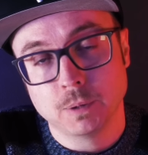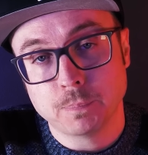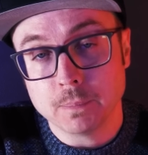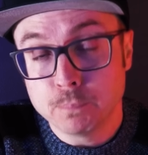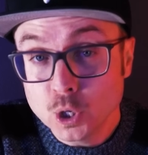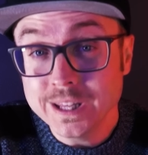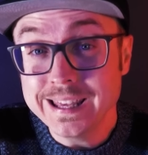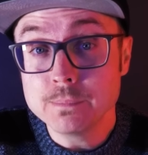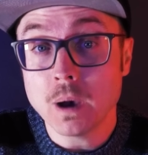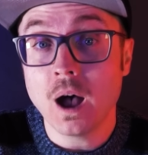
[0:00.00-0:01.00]
But by putting
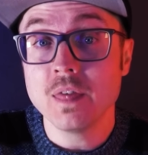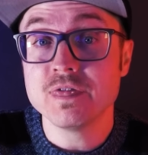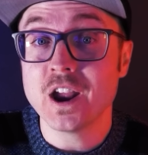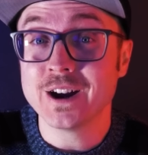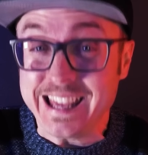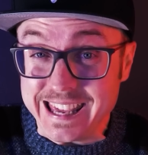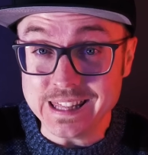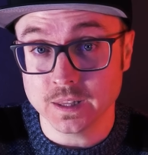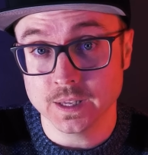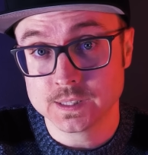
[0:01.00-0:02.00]
him on their
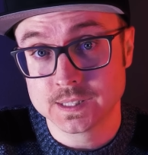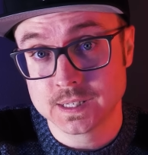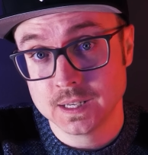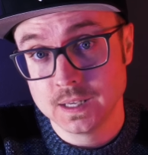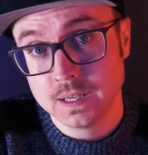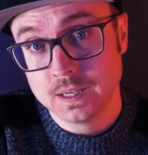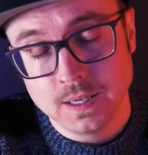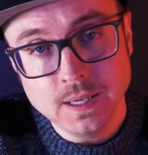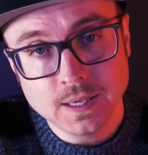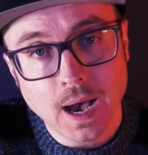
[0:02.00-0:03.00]
heat list,
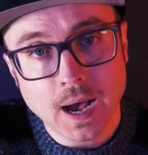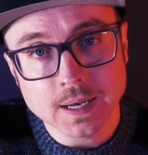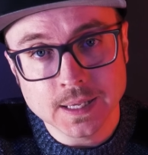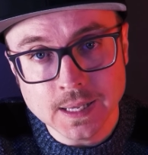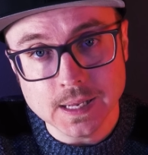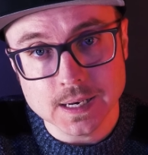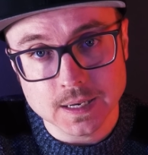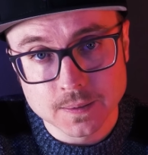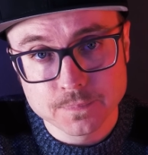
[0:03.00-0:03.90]
he got heat.